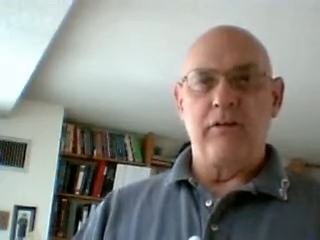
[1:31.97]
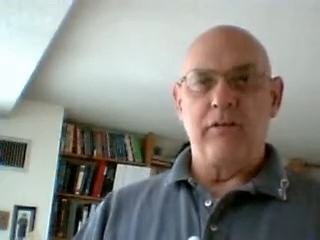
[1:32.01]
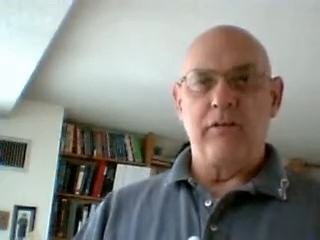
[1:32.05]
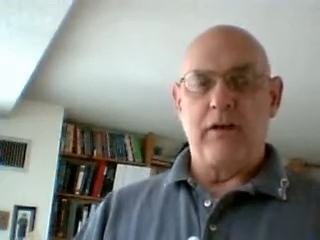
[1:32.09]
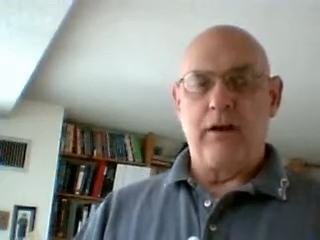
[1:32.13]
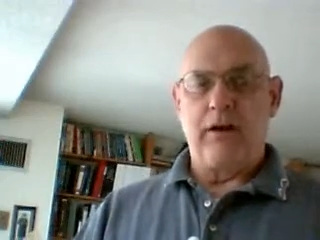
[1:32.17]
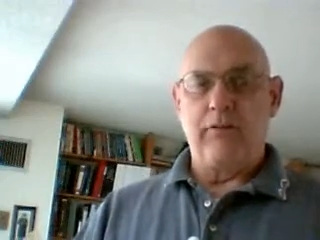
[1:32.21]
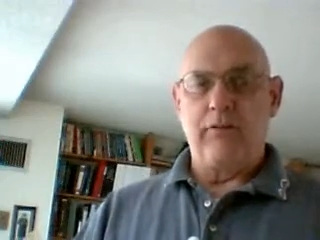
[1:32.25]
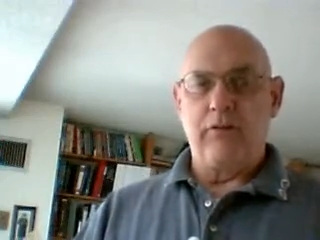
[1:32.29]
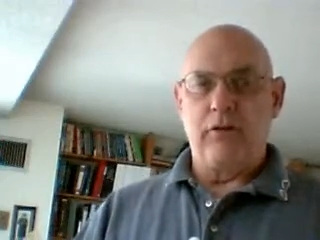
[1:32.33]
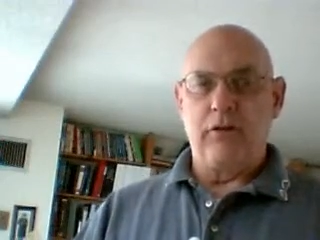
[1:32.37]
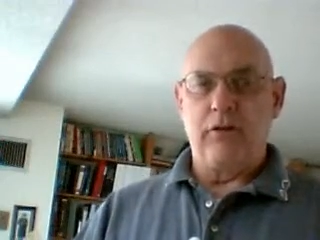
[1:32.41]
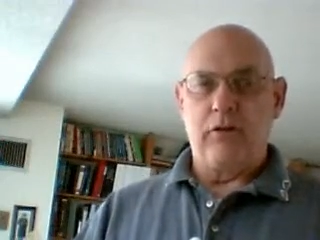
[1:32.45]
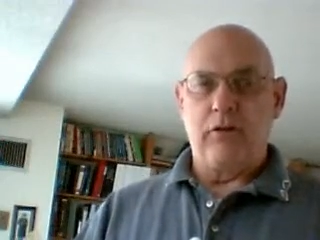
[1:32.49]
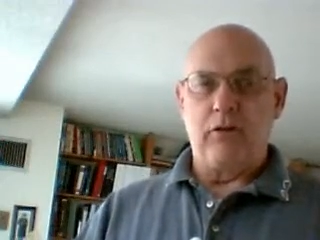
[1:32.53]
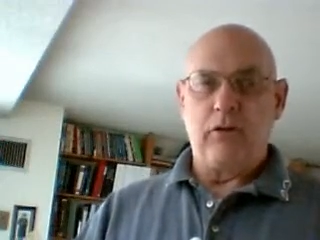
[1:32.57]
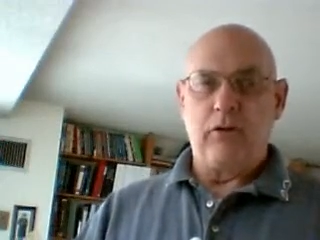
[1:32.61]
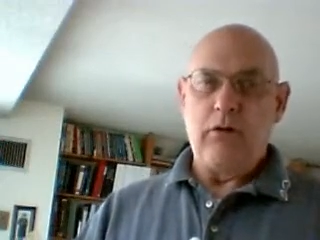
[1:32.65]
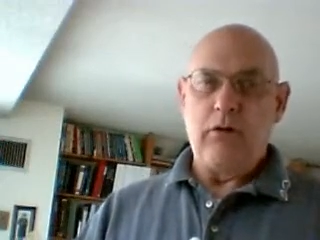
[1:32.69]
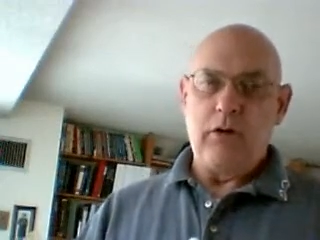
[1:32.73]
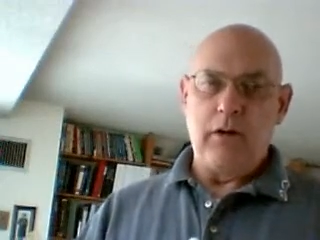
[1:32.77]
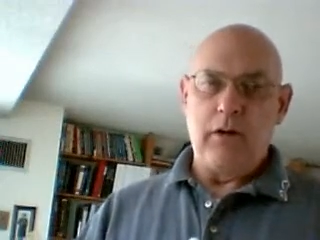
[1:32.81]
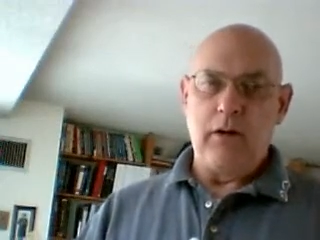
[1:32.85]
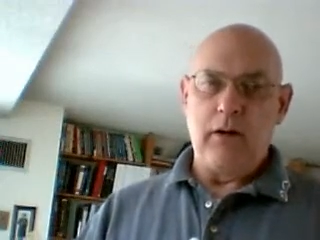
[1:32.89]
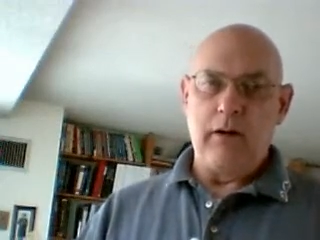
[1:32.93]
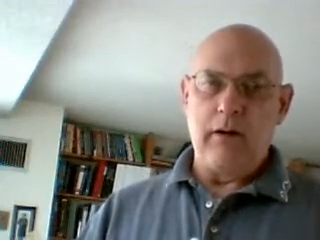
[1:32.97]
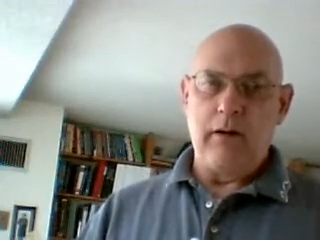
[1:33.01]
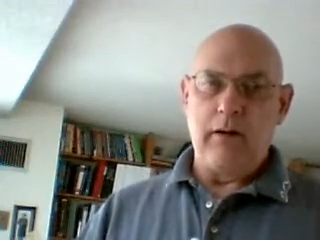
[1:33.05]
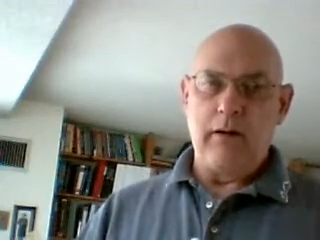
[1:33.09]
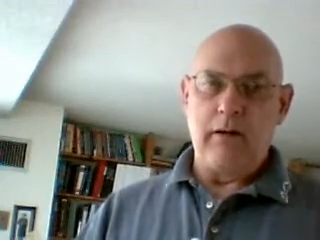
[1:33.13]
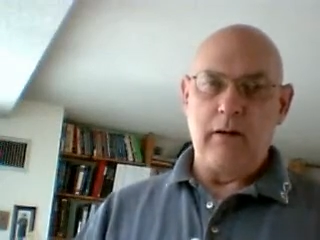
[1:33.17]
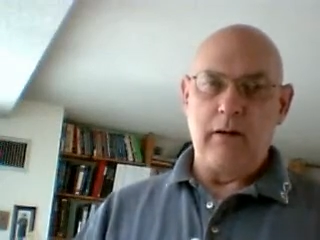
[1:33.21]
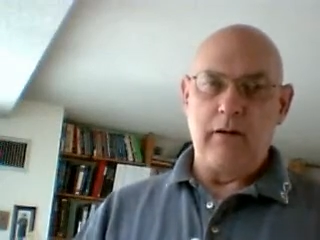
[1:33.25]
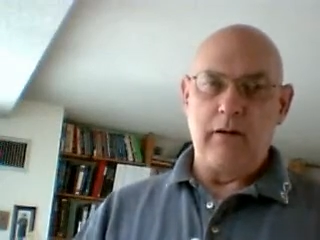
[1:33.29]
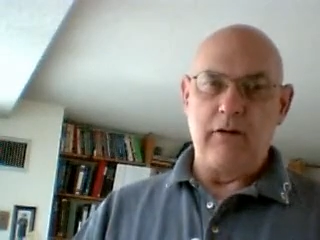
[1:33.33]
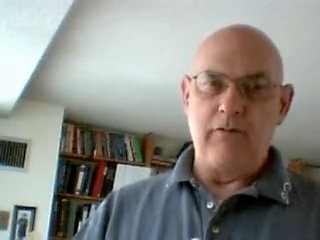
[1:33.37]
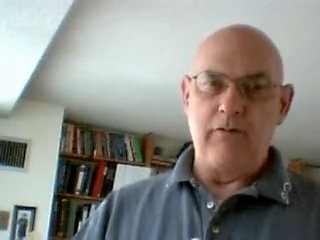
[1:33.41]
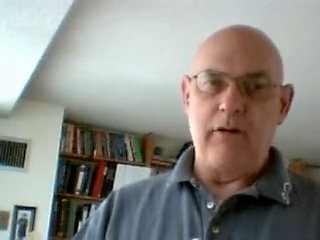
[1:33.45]
philosophical
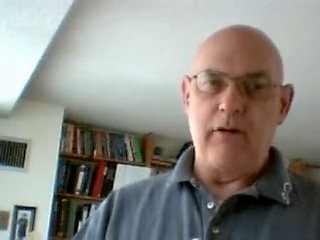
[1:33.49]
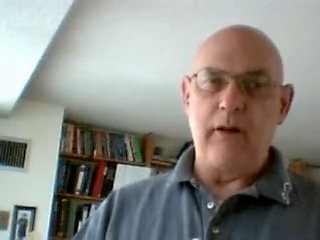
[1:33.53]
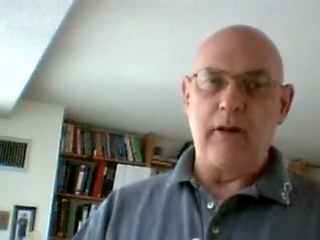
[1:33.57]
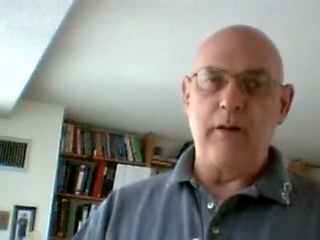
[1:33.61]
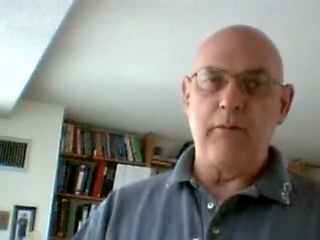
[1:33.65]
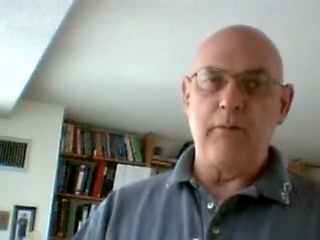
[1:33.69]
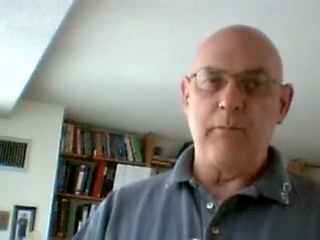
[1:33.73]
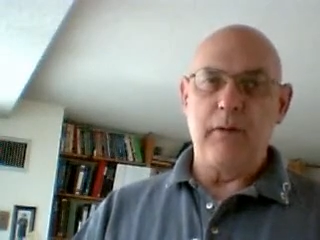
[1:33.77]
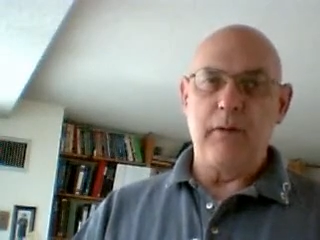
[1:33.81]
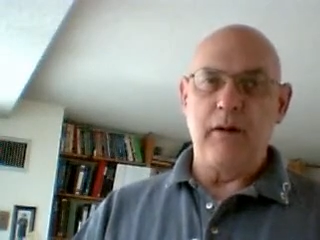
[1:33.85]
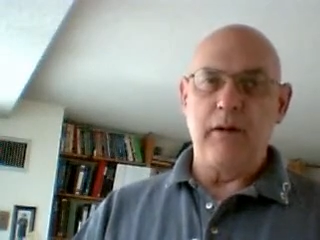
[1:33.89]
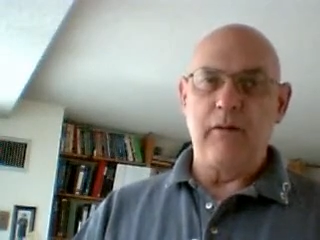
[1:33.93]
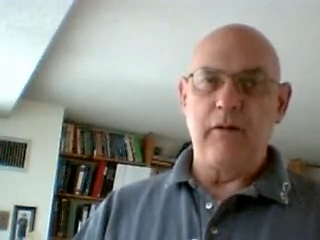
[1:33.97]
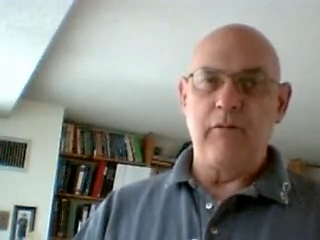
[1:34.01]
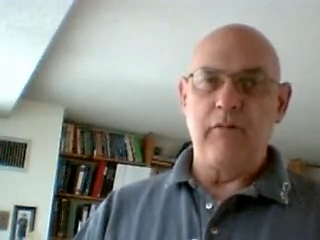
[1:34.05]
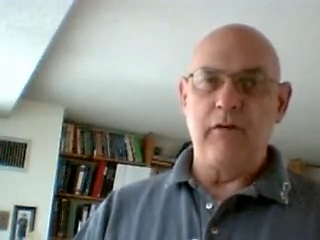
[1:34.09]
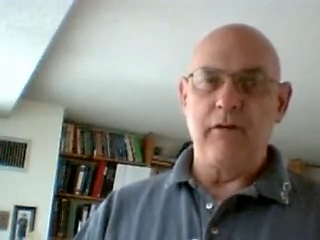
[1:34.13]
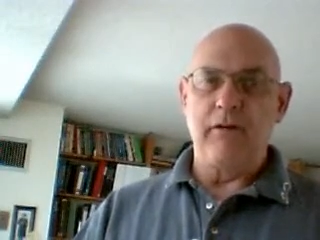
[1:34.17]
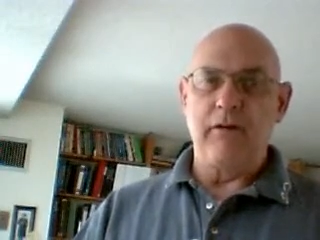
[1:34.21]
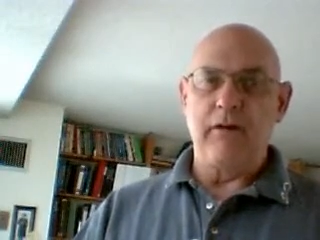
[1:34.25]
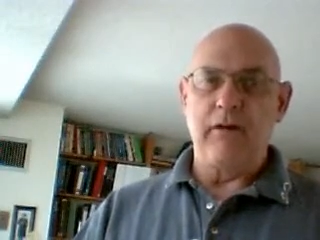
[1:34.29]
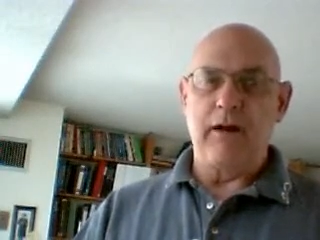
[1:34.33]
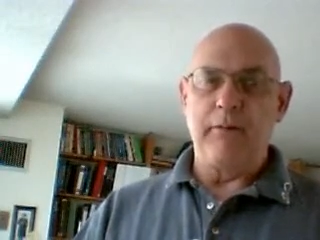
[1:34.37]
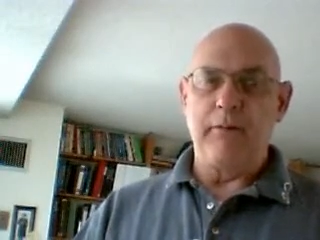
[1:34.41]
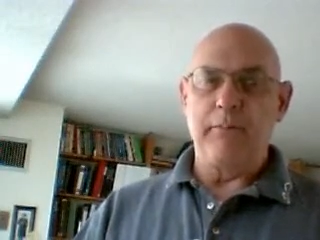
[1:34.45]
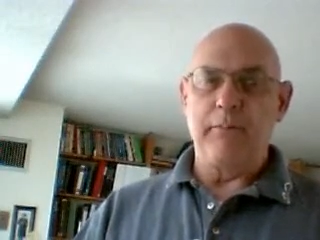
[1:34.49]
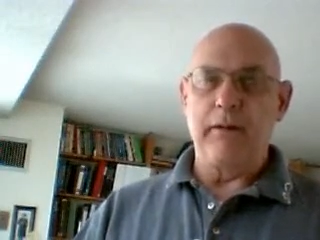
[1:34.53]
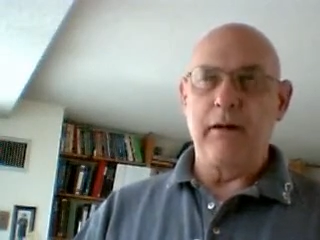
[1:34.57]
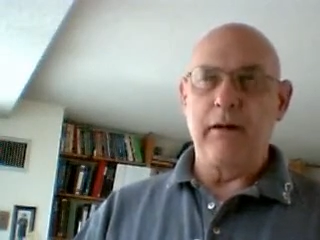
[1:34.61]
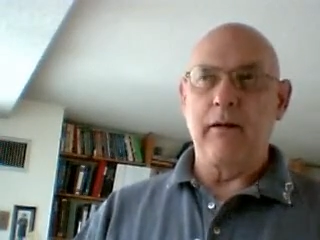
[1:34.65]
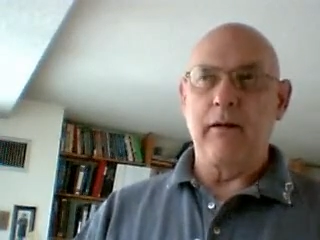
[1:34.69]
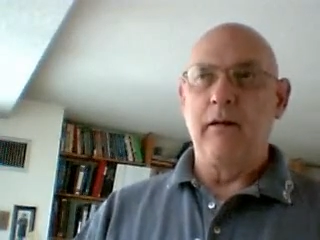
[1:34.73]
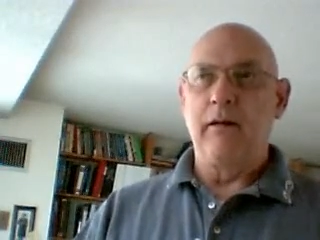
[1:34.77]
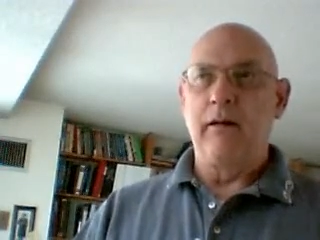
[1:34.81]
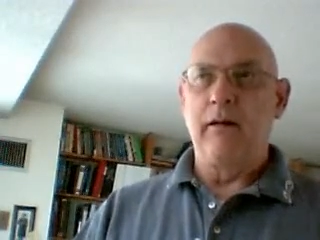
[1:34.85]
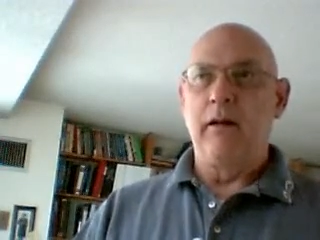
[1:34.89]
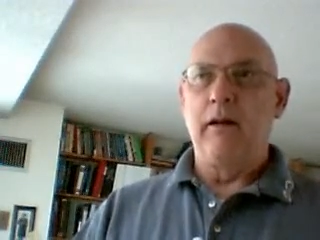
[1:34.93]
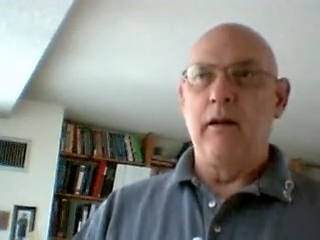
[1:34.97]
development of the
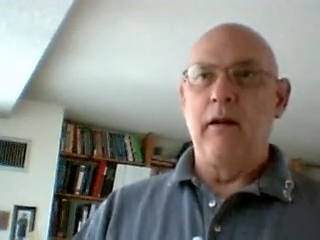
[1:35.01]
topic,